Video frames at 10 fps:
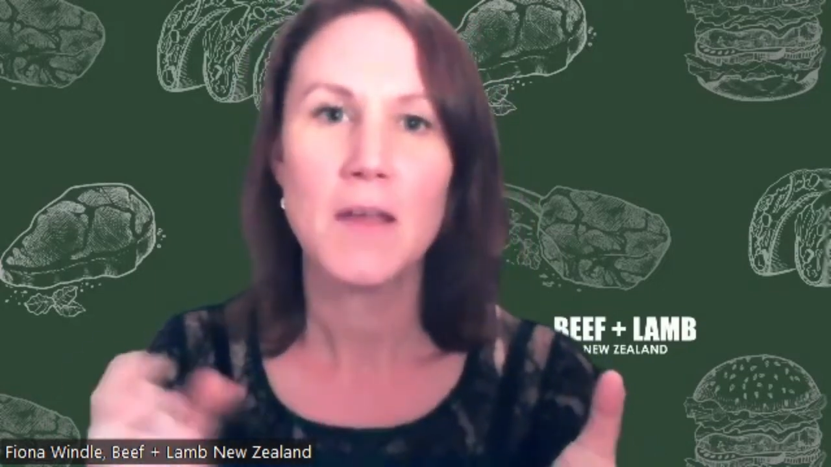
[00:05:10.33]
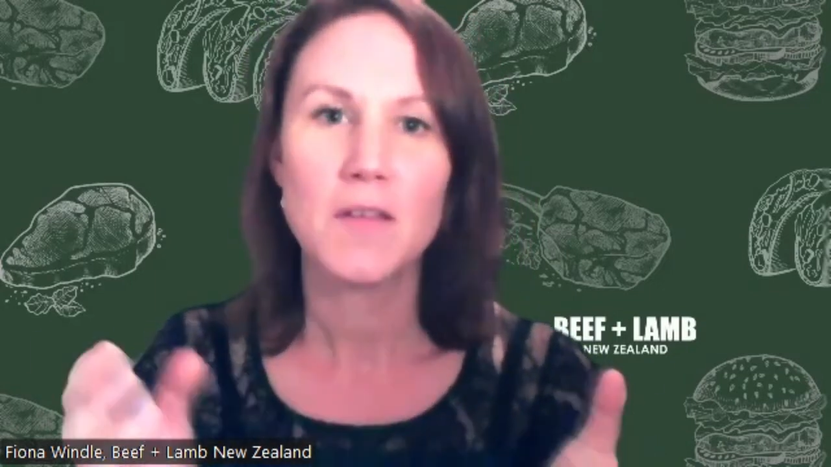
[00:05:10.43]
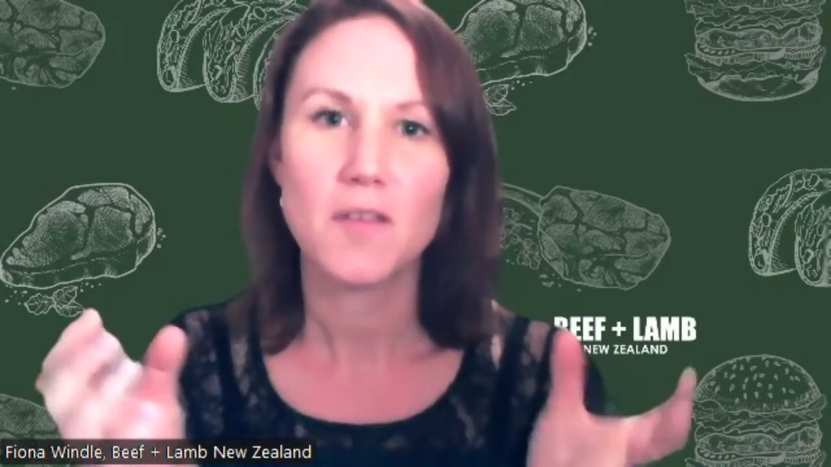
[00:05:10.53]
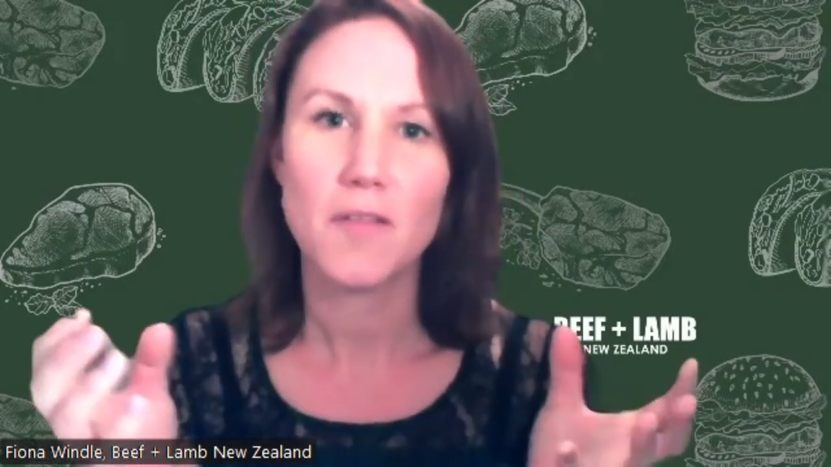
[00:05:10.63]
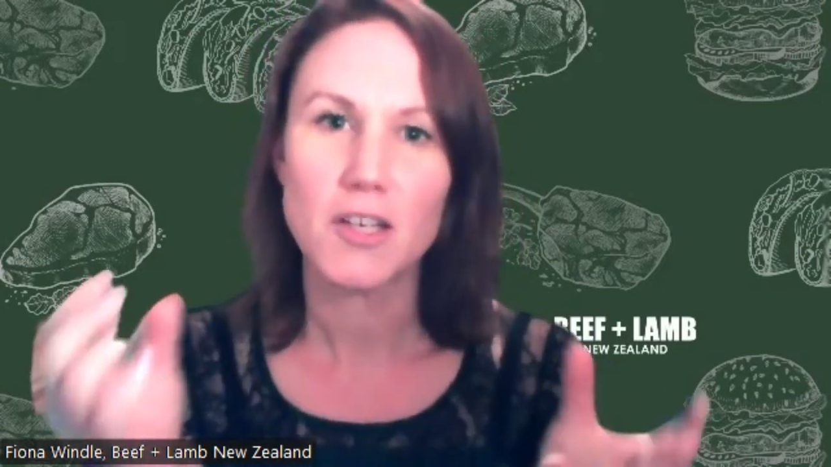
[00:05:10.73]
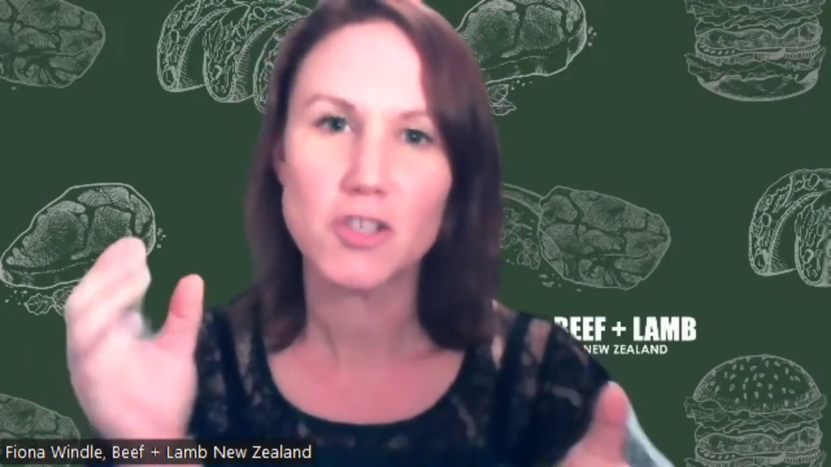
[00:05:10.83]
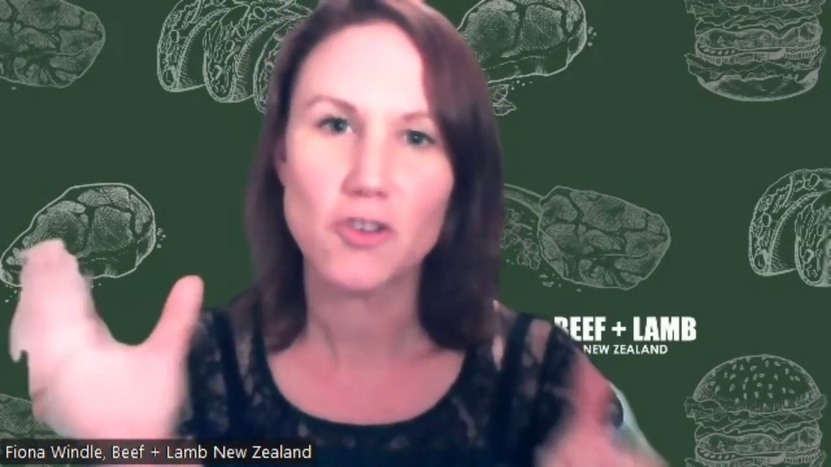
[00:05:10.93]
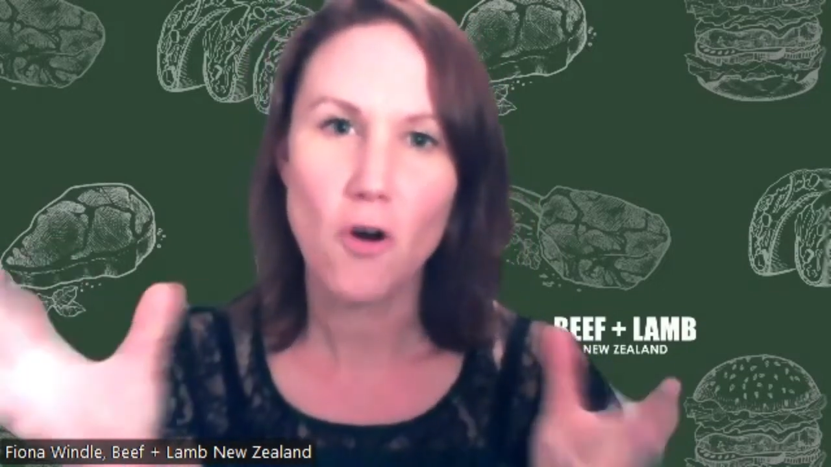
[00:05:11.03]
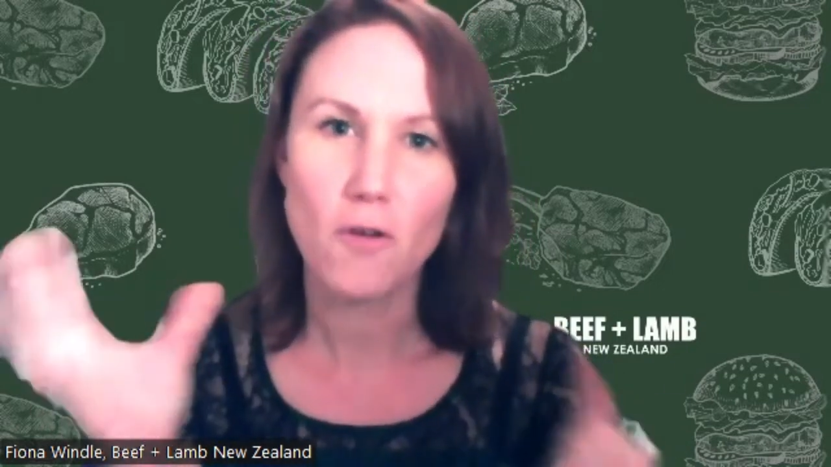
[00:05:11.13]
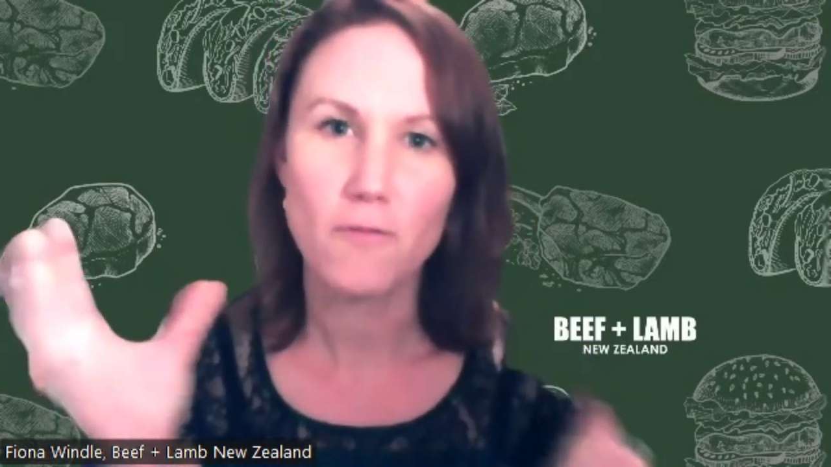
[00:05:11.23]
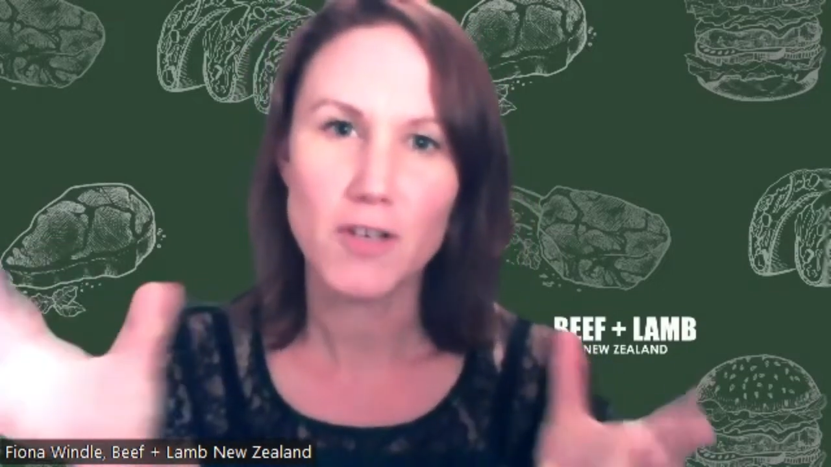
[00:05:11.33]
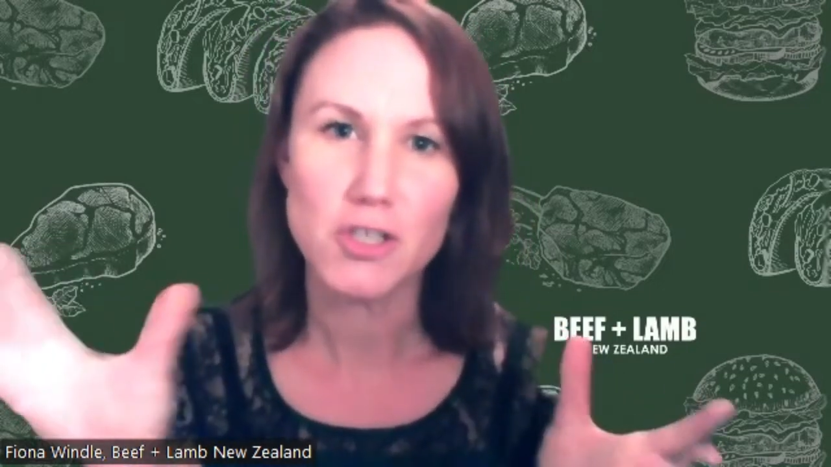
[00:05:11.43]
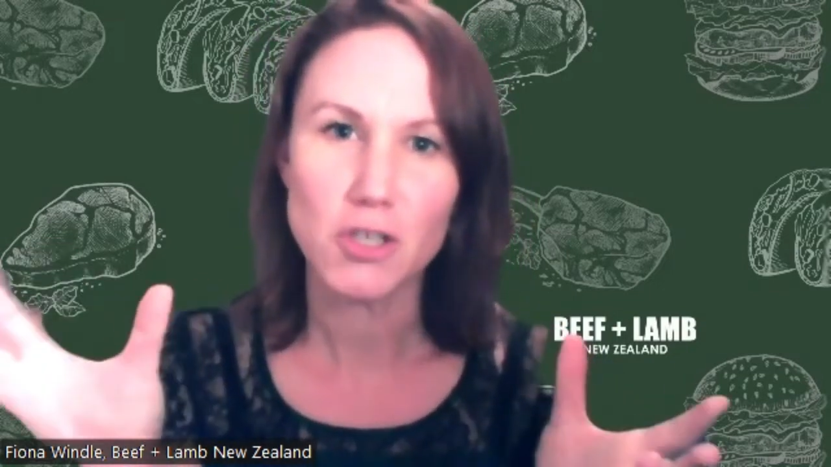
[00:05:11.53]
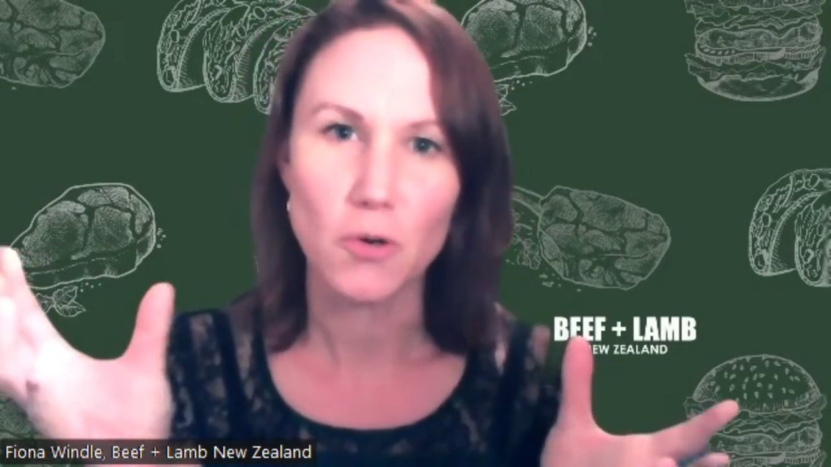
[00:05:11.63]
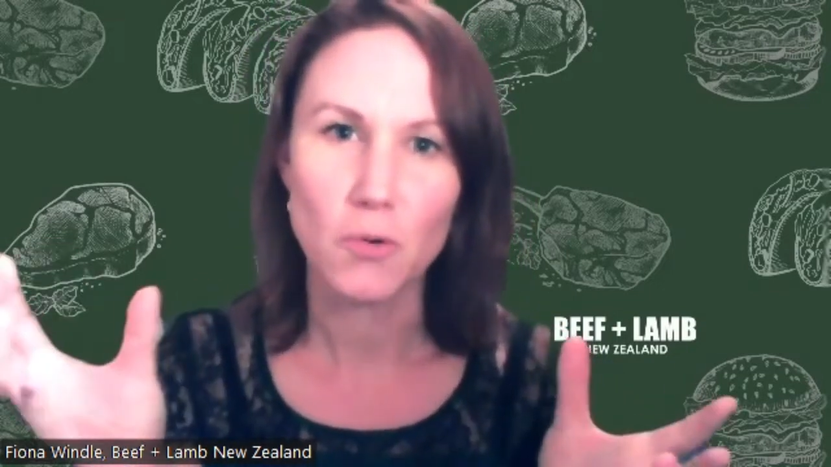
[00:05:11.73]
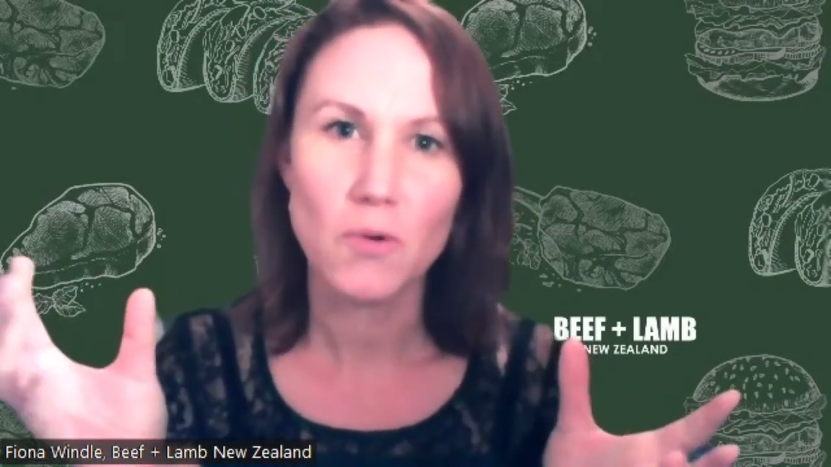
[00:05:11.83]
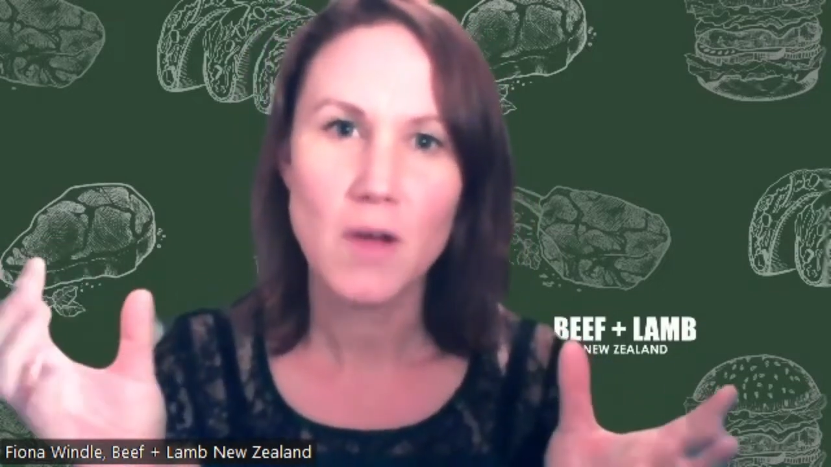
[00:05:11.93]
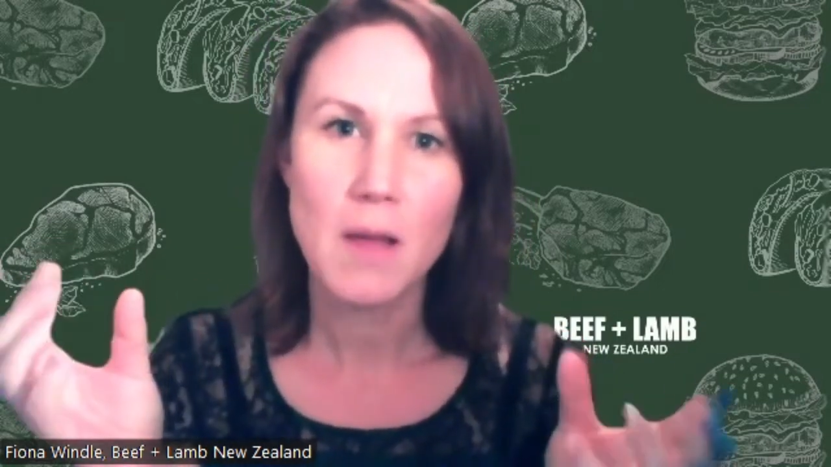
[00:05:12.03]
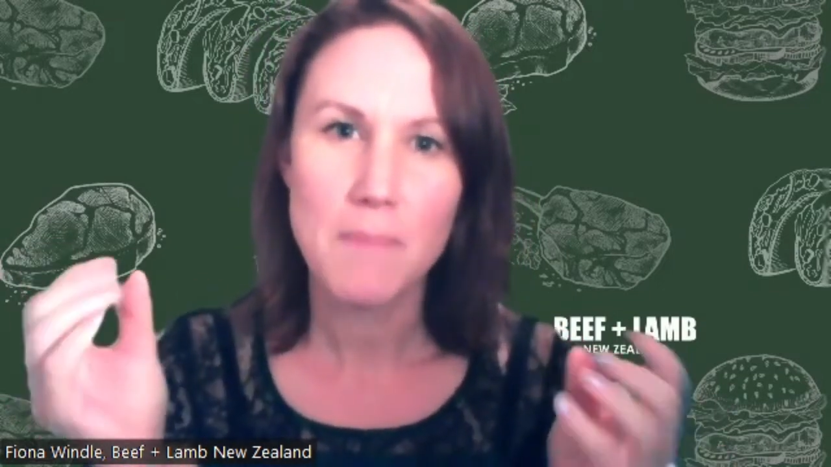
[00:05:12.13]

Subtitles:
So that strong visual,